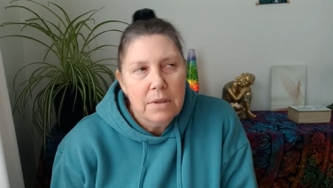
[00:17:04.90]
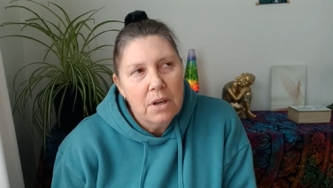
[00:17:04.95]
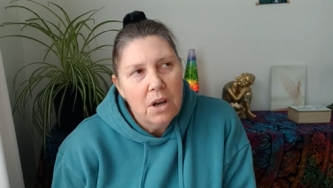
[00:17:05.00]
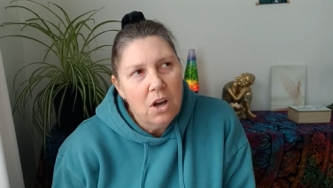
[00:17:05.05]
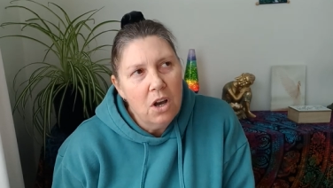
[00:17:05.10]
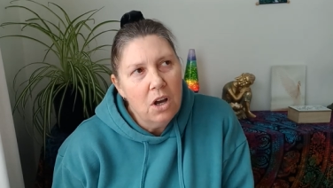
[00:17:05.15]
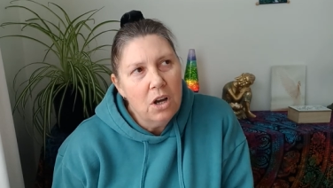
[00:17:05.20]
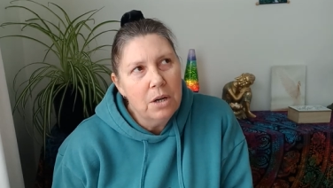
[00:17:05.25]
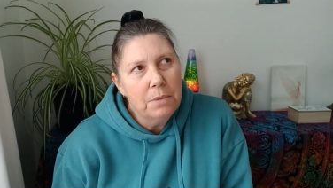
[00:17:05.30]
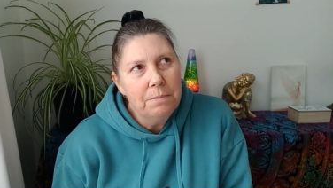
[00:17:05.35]

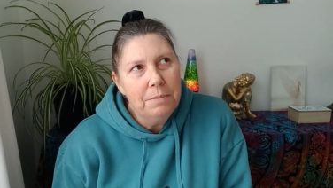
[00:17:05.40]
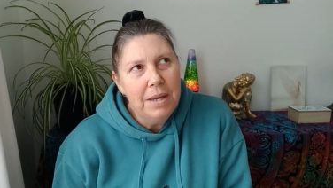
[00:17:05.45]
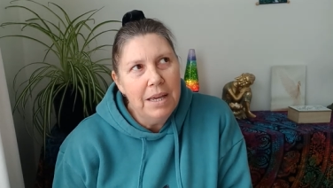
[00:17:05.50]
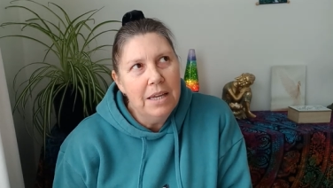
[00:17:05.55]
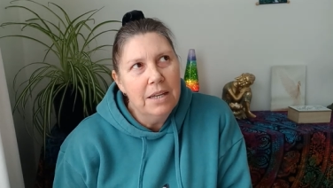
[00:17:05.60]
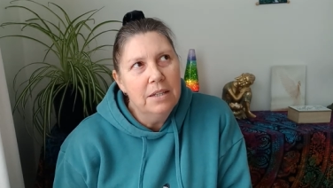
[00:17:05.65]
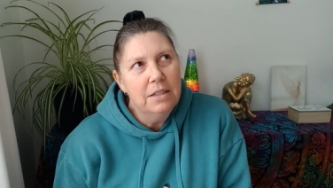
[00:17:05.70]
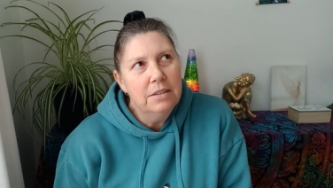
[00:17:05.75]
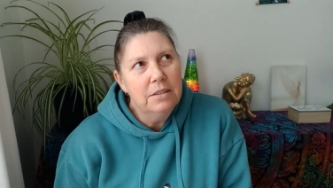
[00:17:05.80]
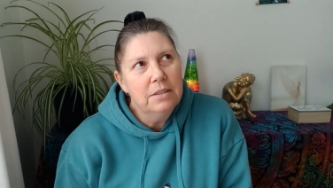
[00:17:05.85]
oh
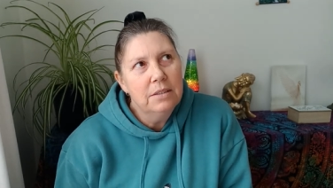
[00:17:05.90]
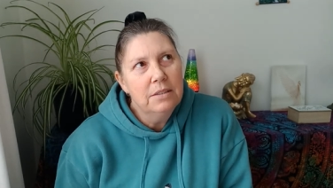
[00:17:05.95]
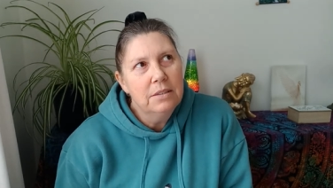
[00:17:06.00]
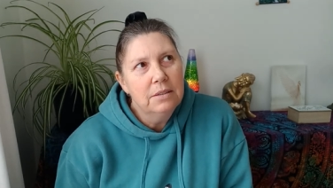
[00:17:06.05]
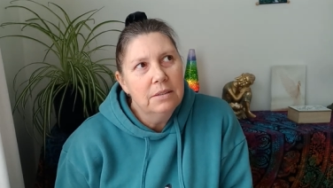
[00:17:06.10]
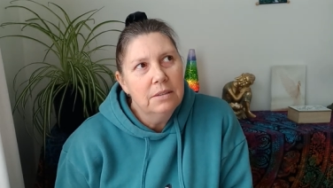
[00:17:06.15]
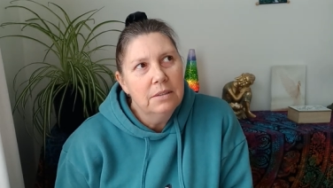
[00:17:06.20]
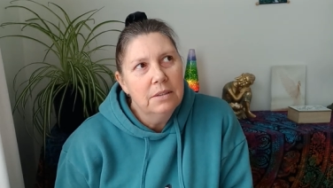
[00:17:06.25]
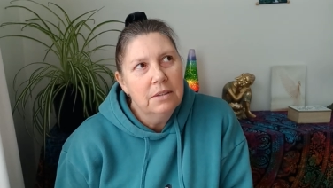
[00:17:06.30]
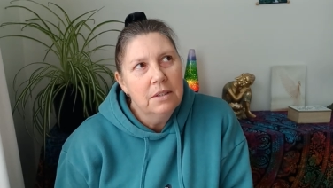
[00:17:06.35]
man,
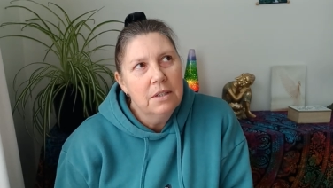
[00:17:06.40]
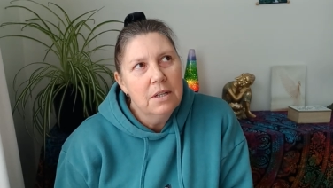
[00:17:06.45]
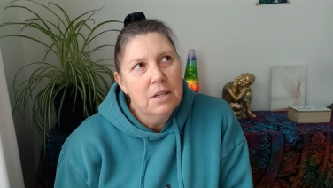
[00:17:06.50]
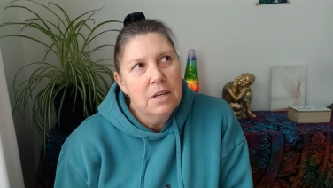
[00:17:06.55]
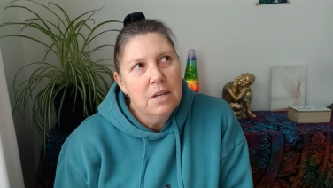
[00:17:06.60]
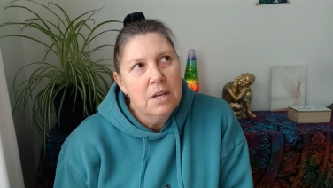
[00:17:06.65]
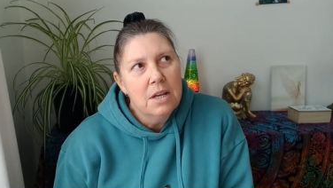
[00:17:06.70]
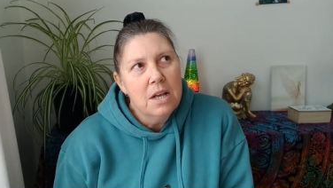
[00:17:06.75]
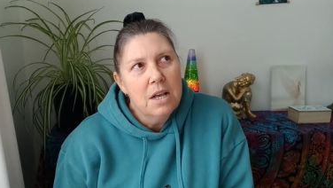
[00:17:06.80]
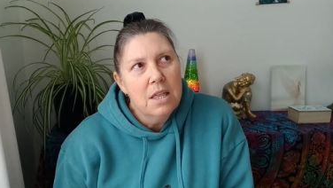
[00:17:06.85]

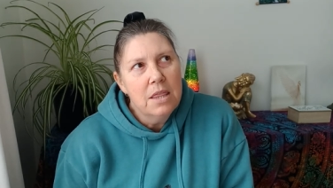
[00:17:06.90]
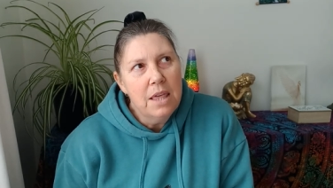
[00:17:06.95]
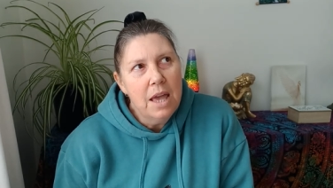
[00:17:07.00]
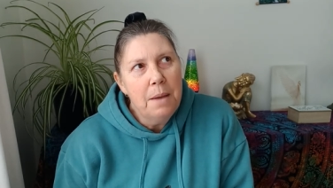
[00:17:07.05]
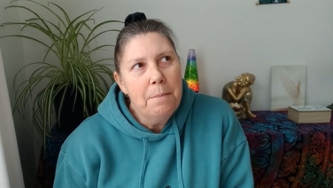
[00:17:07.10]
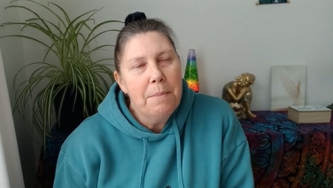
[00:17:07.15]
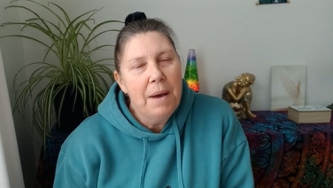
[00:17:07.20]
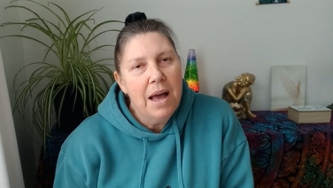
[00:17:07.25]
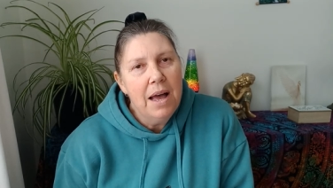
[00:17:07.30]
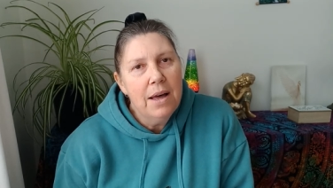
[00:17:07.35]

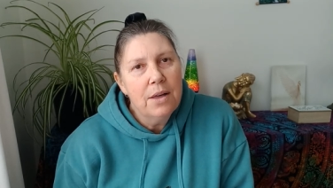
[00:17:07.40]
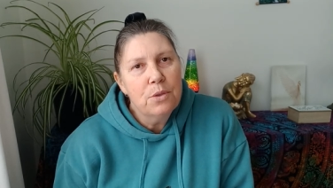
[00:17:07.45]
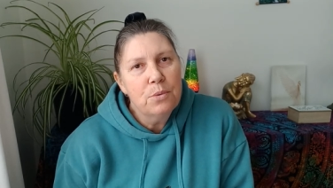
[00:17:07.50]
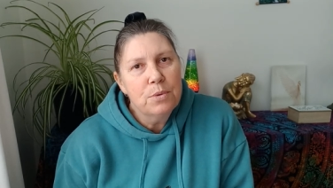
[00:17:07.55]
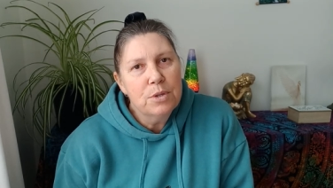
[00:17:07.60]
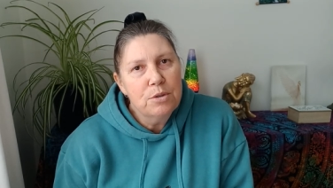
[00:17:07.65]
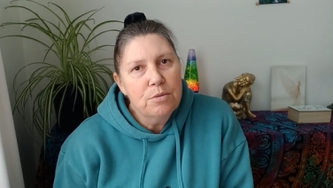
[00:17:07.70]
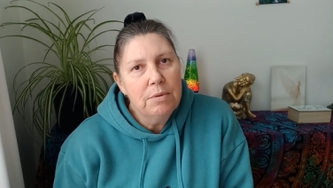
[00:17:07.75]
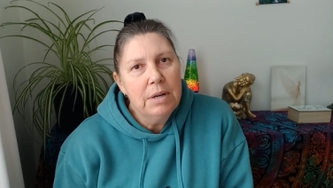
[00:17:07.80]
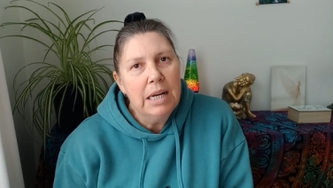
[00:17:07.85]
that path
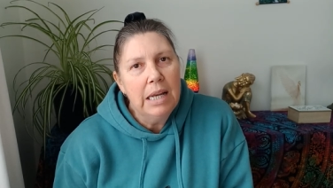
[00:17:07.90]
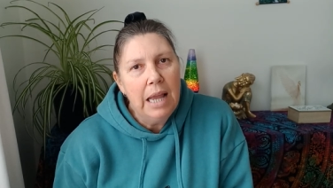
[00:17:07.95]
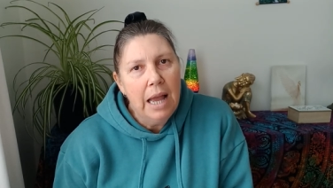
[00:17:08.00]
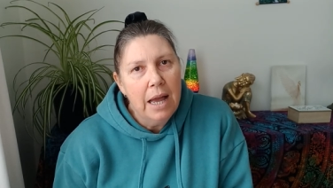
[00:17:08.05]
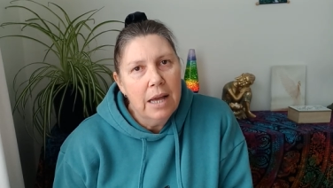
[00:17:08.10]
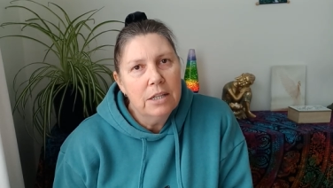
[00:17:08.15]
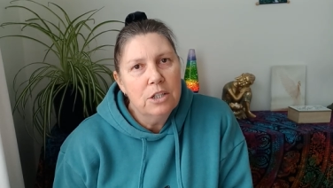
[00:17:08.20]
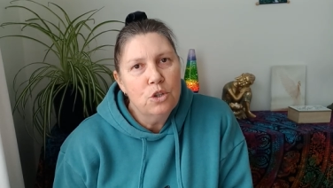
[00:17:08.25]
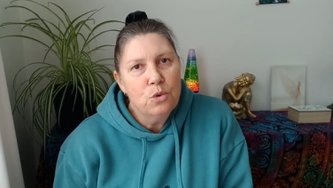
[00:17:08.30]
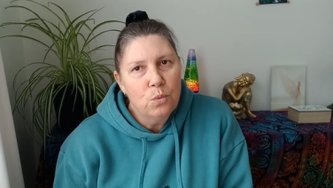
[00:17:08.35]
was really
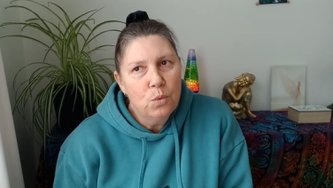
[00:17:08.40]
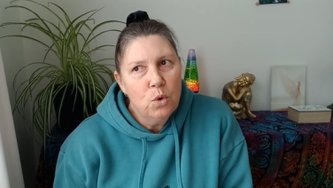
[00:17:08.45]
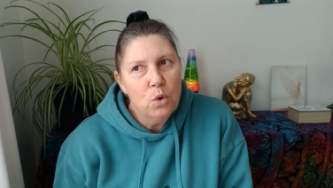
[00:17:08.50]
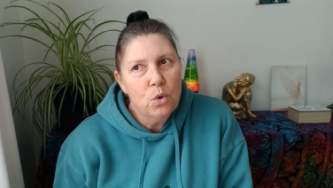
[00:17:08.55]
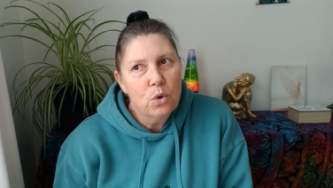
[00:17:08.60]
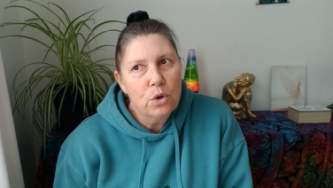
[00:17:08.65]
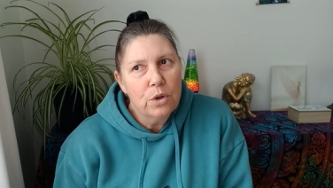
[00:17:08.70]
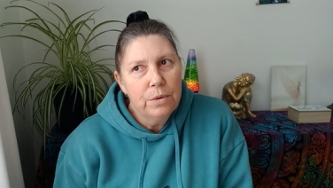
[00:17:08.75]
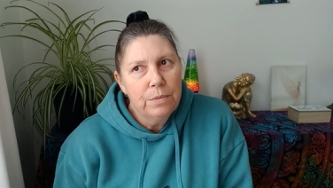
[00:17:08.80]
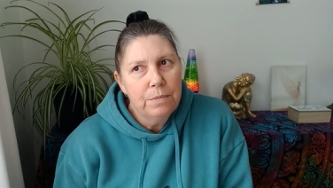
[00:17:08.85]
hard to
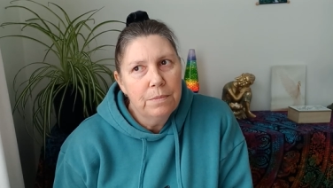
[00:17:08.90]
walk.